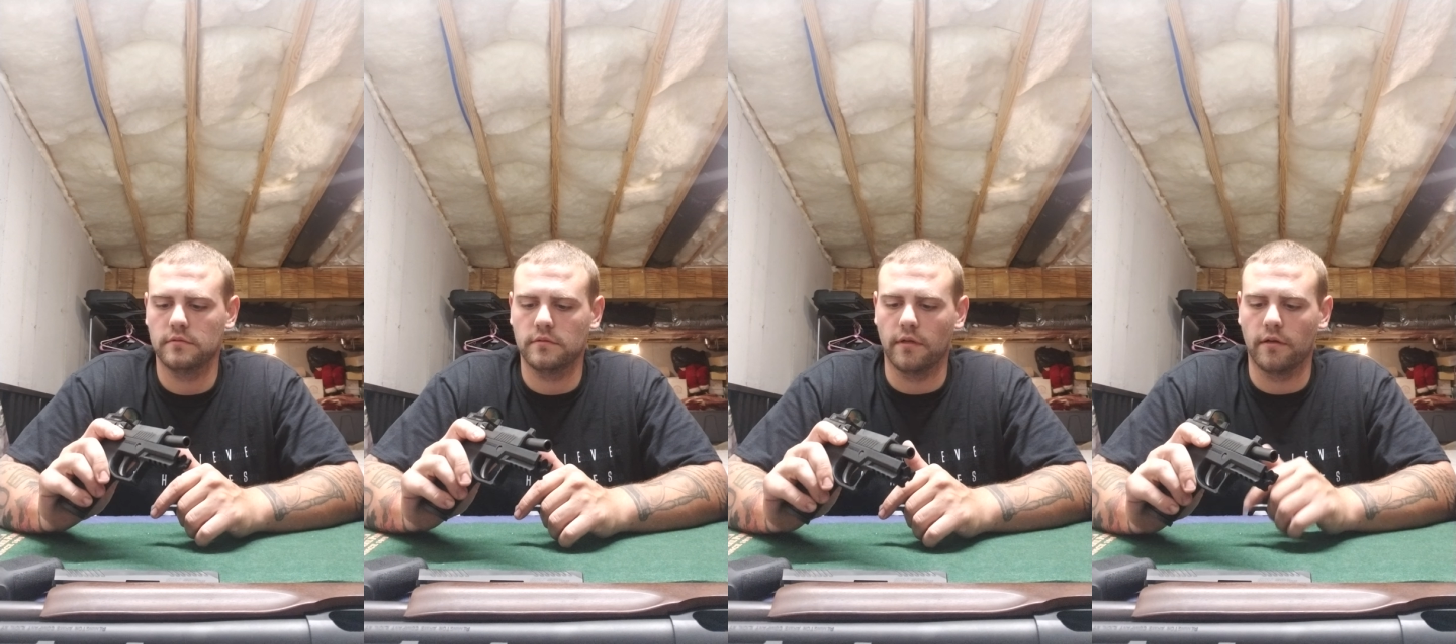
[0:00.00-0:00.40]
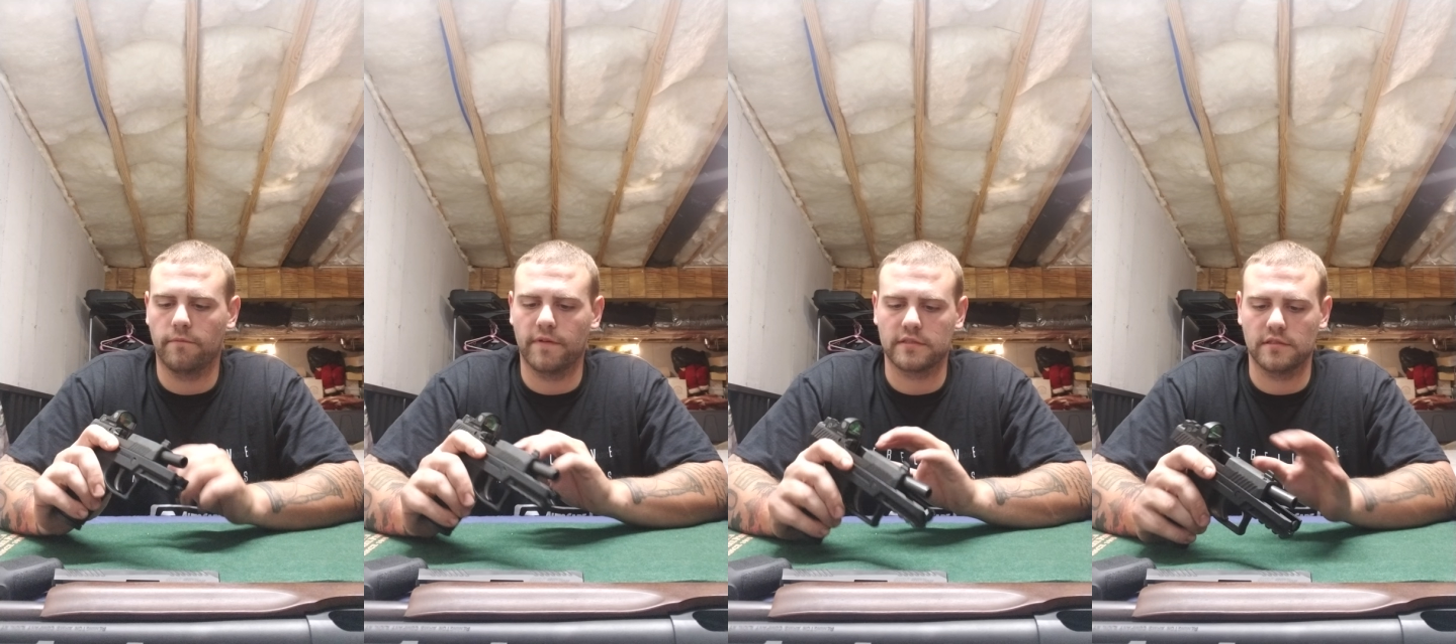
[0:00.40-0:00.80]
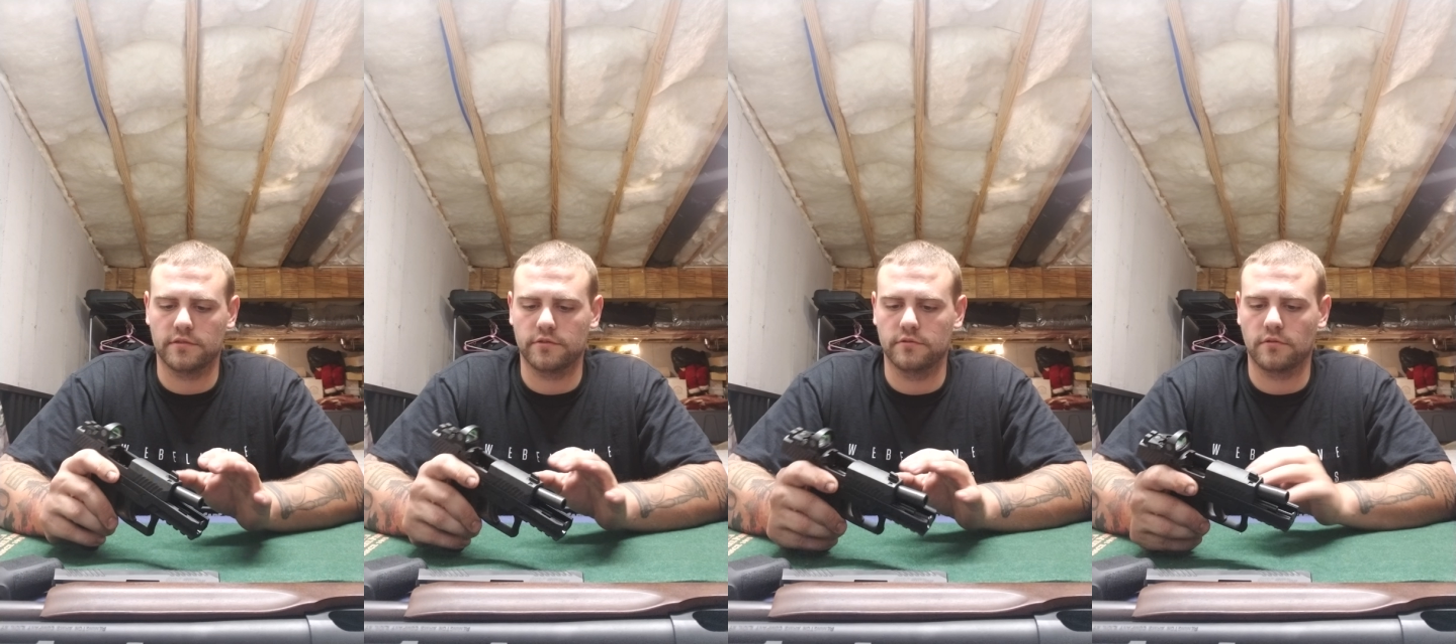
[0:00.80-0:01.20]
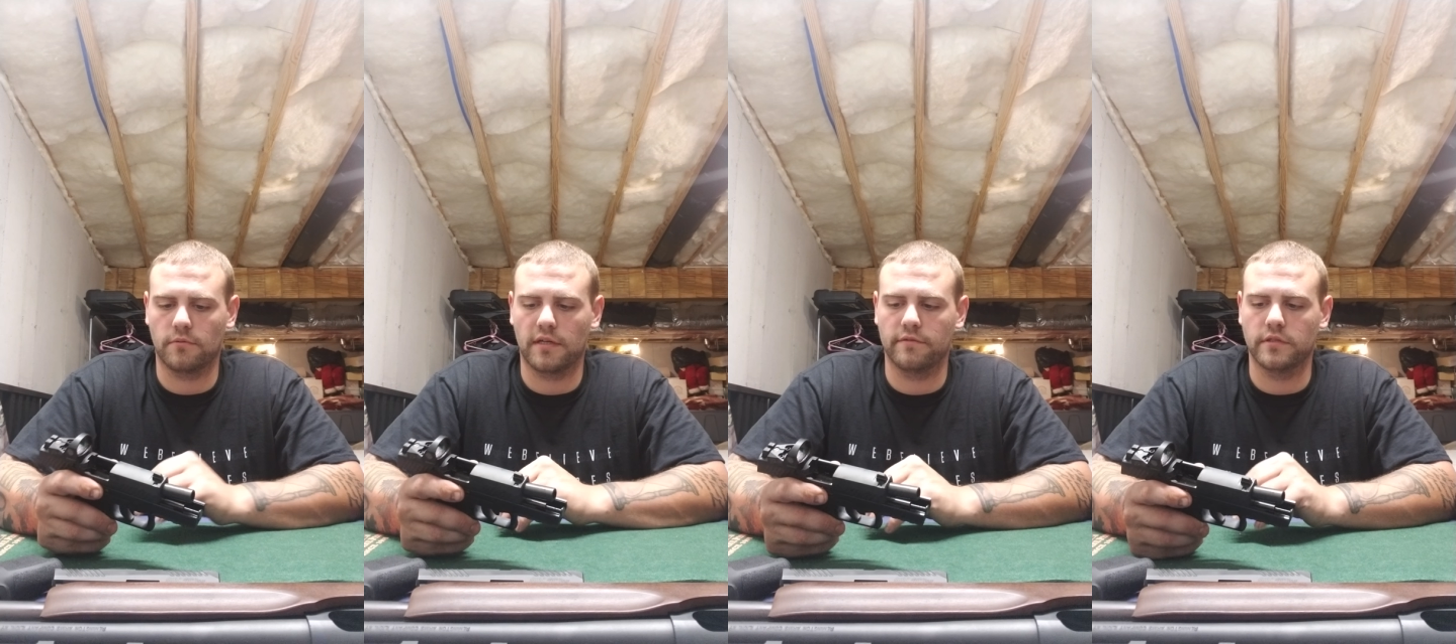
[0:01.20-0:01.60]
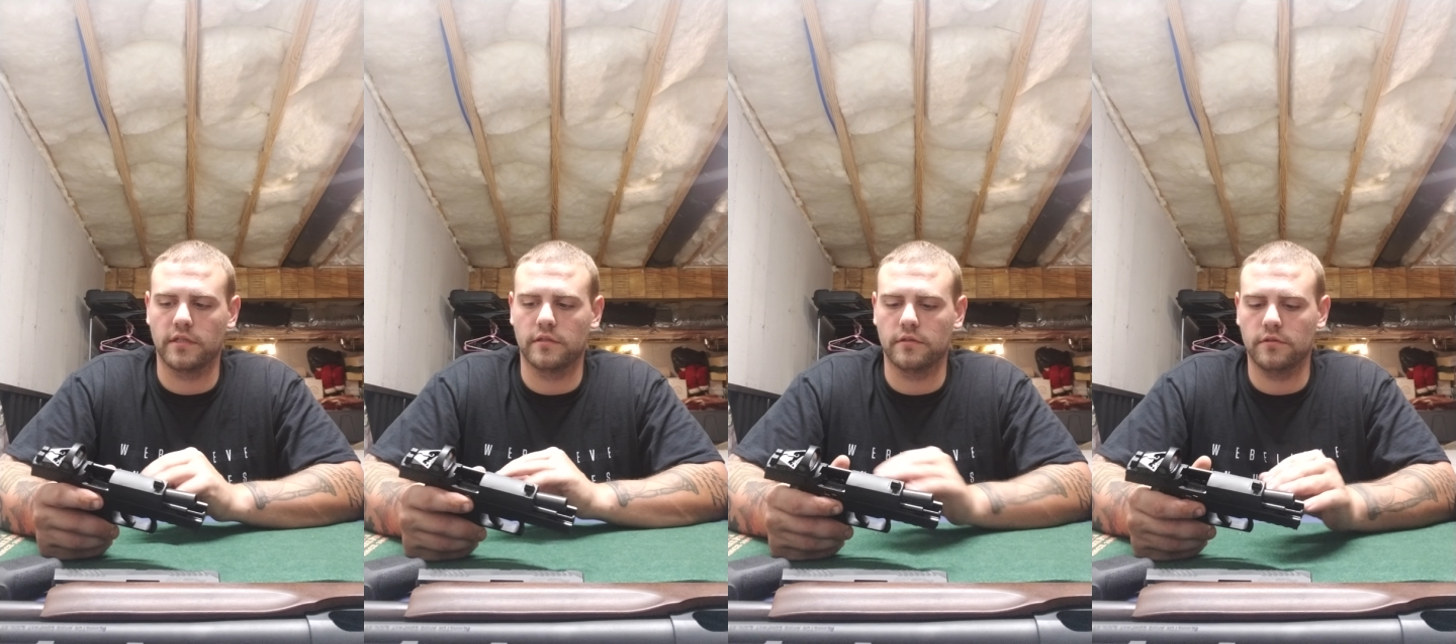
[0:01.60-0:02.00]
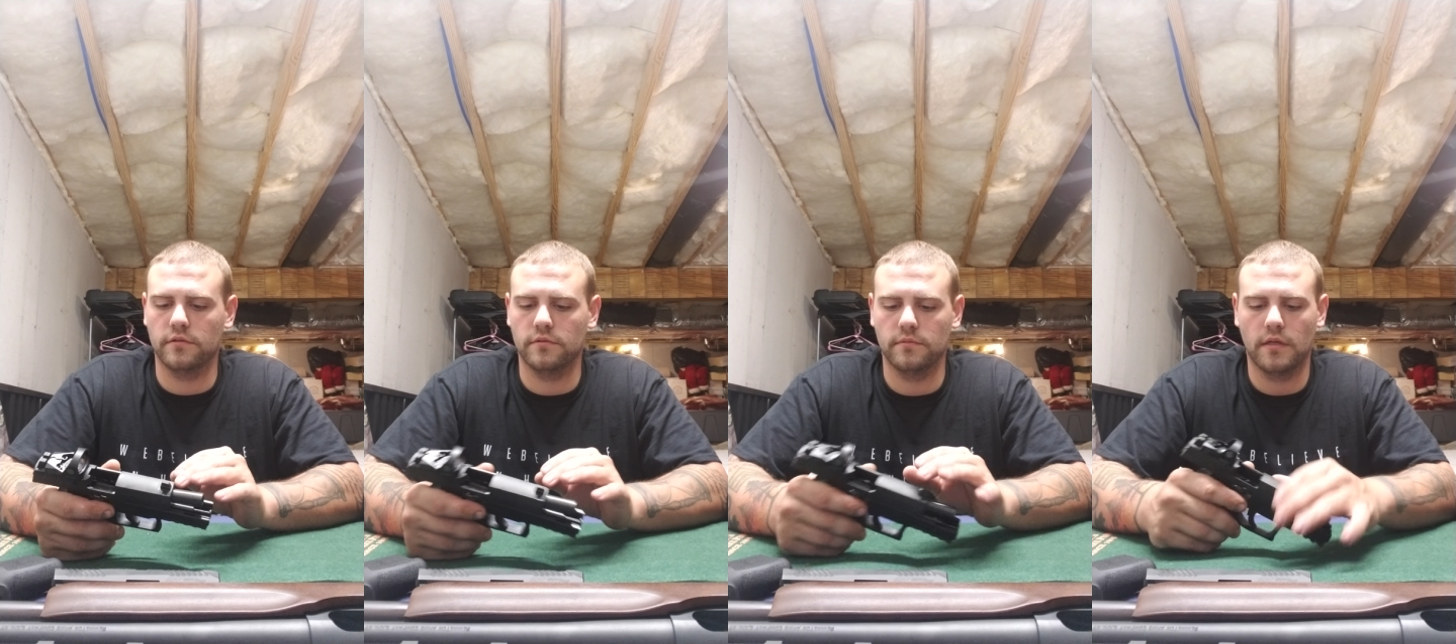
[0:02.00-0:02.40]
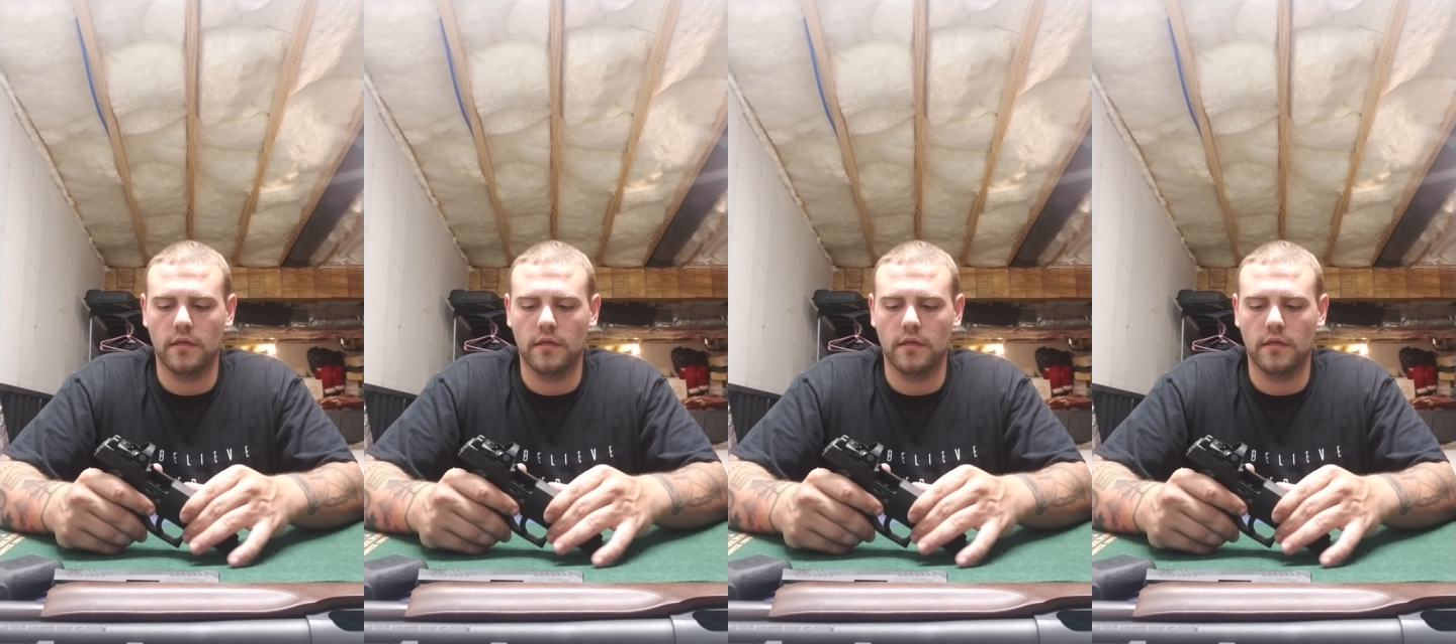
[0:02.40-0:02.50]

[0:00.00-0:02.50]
you know, fix issues or whatever you need to do,